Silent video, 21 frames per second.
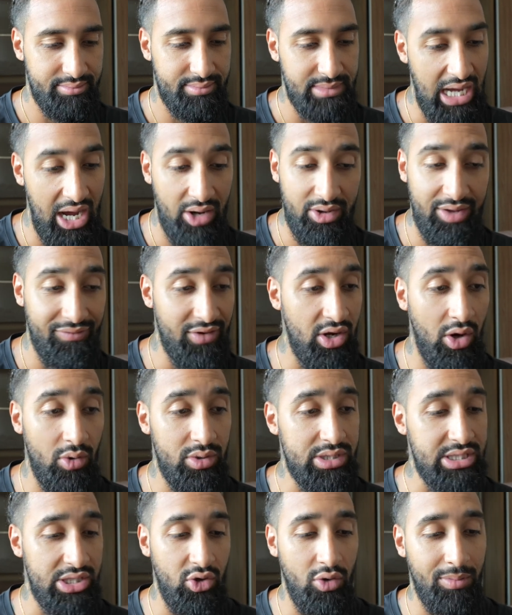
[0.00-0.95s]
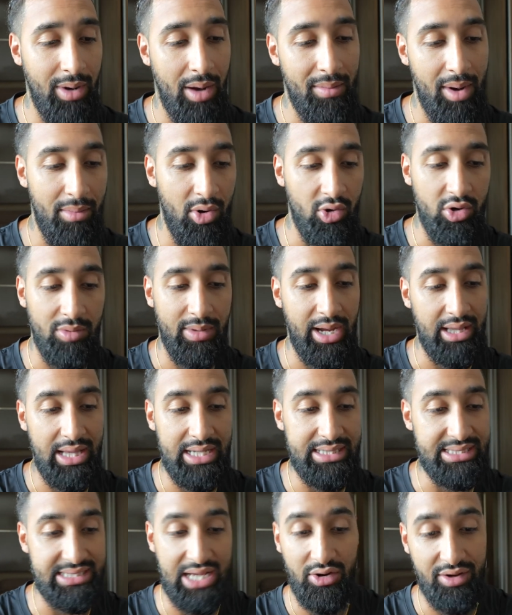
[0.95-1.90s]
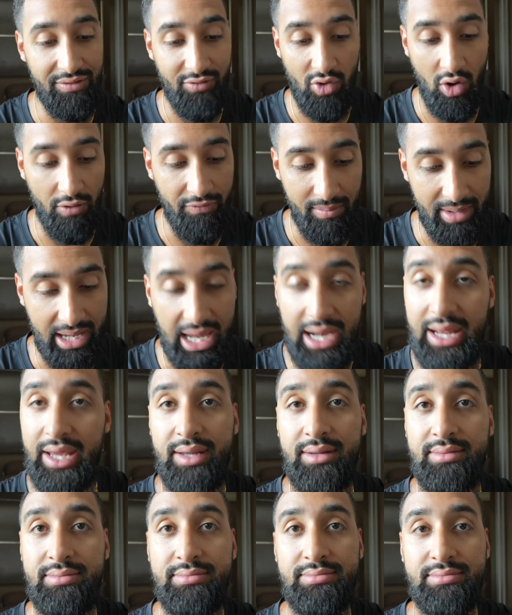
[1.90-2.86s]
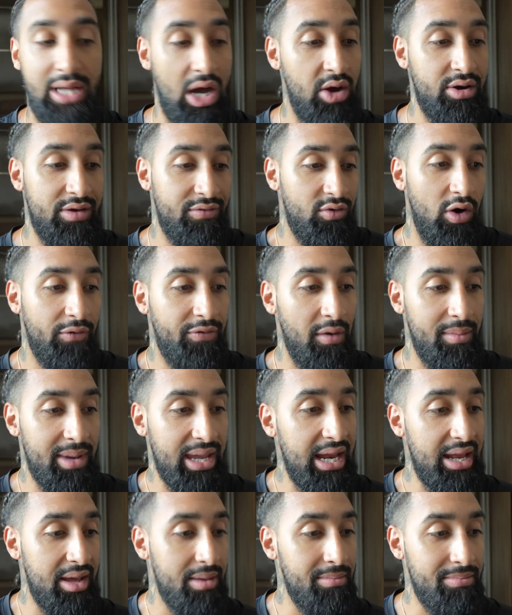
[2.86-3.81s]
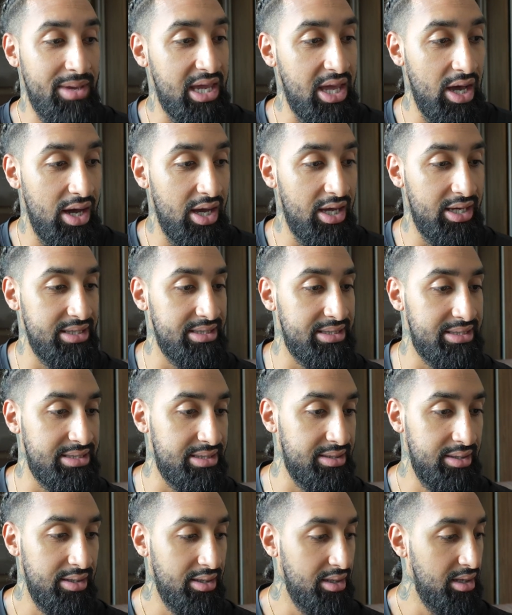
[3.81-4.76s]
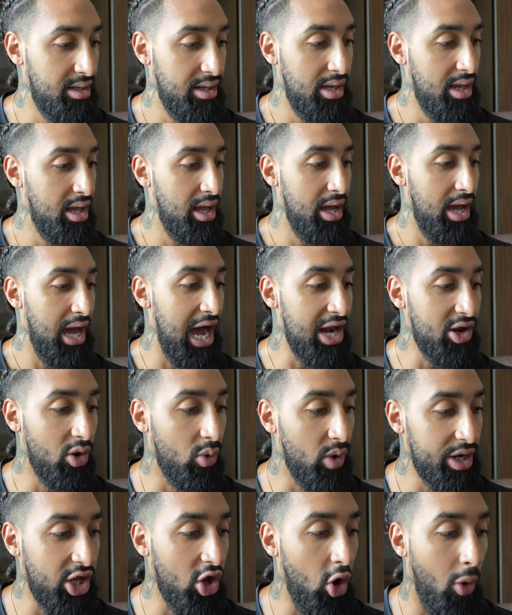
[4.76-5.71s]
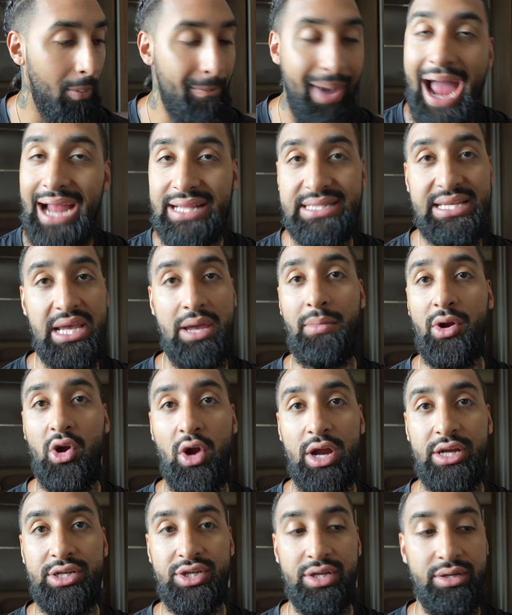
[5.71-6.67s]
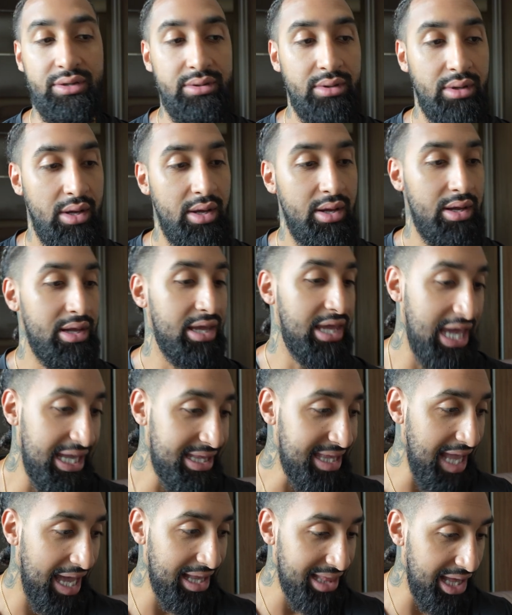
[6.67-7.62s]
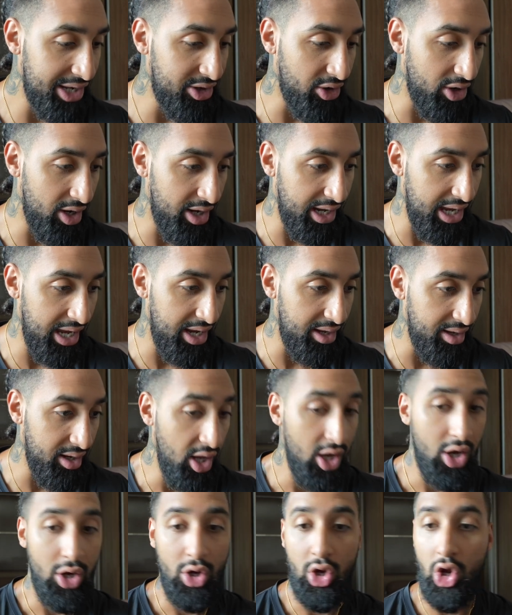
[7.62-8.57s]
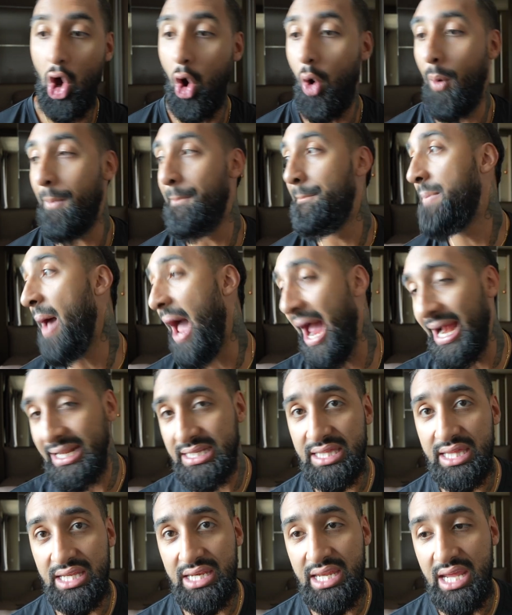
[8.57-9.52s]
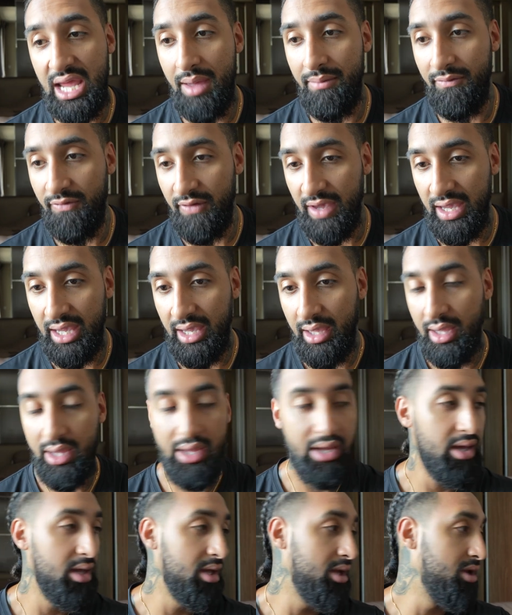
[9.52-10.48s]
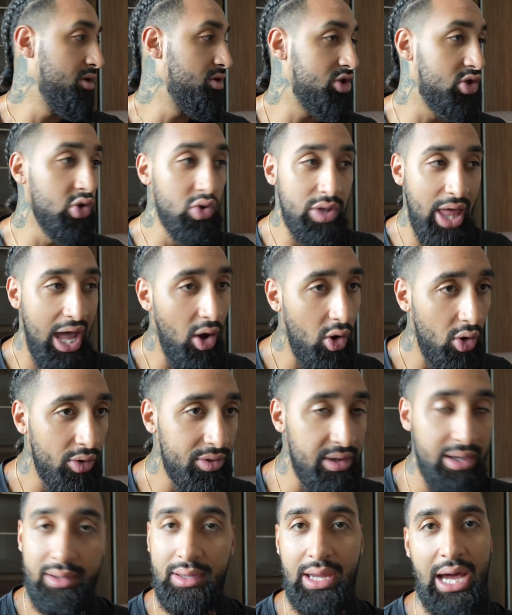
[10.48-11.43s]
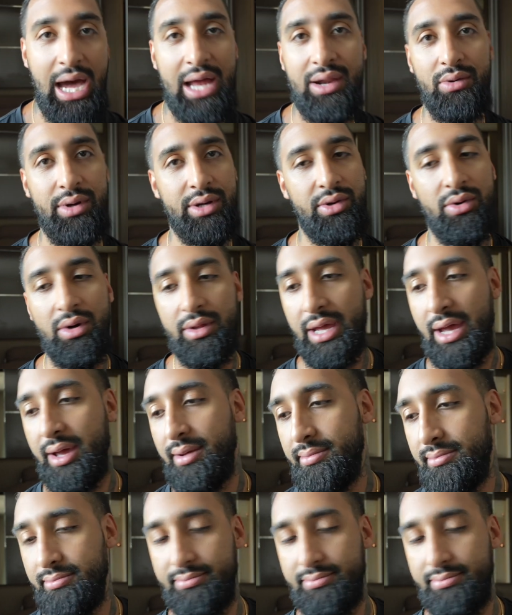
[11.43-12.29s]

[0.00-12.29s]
I don't even know what to do about my motorbike license. I don't even know if I'm gonna get it. I don't even know if I'm gonna get it because I don't want to go back to immigration, get that letter again, go back to the DMV, do that whole, I don't want to do all that.